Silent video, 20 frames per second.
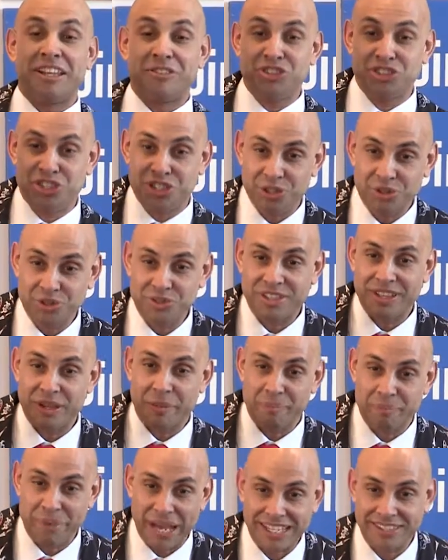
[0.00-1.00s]
Choose the
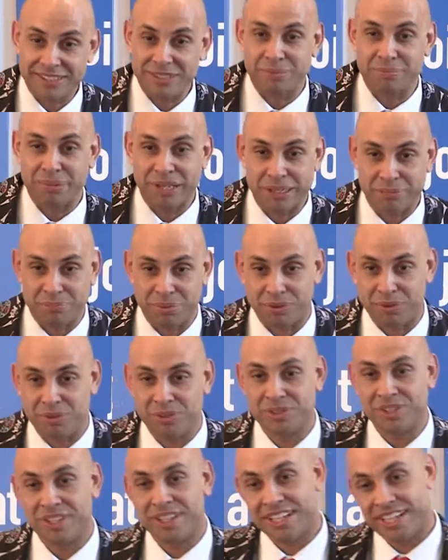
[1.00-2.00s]
best
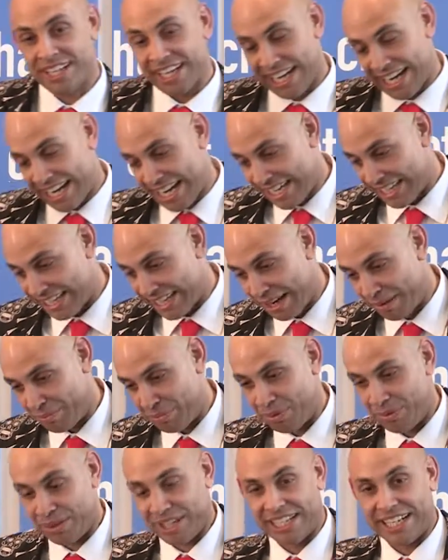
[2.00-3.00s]
people at that
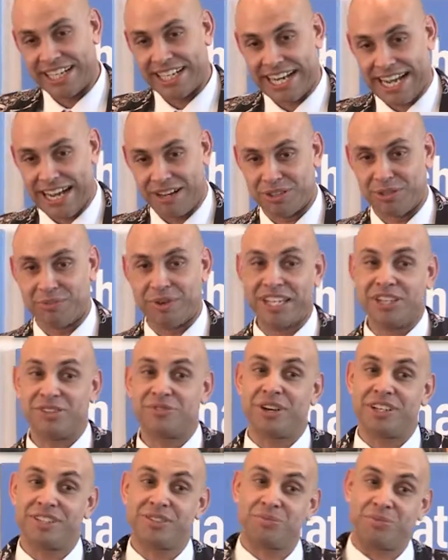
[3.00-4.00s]
point now. The way you
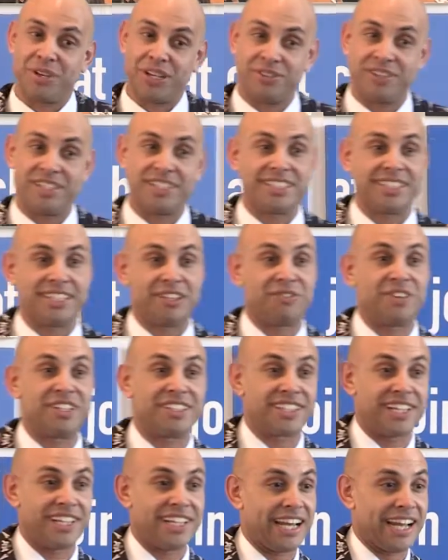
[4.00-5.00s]
write a will is as if it's
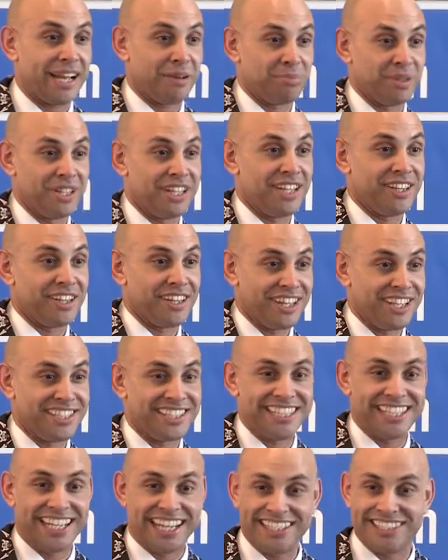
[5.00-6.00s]
going to happen in
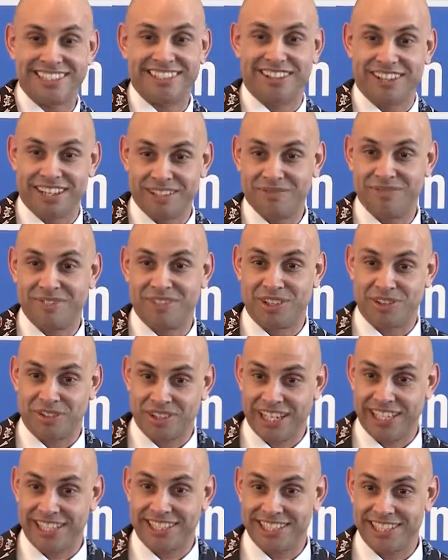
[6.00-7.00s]
30 days' time, all
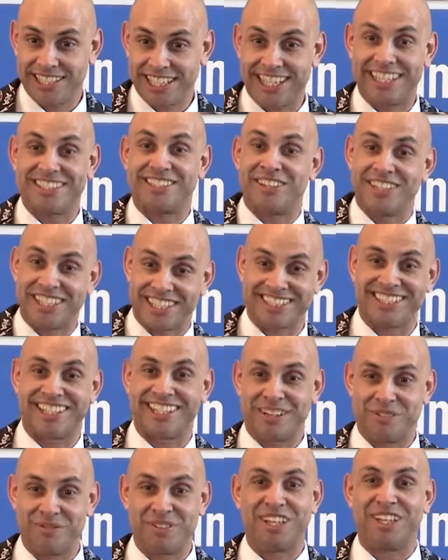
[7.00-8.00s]
right? And that's only because I
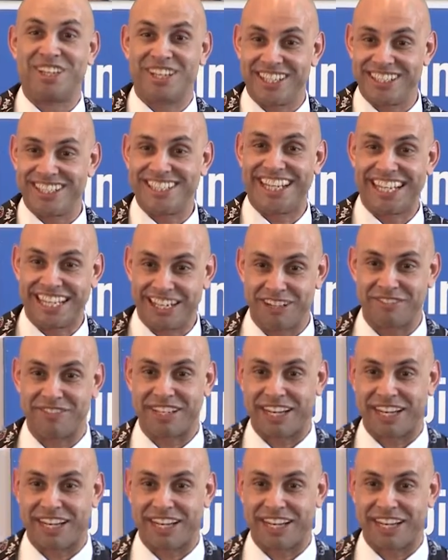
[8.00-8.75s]
come with a 30-day life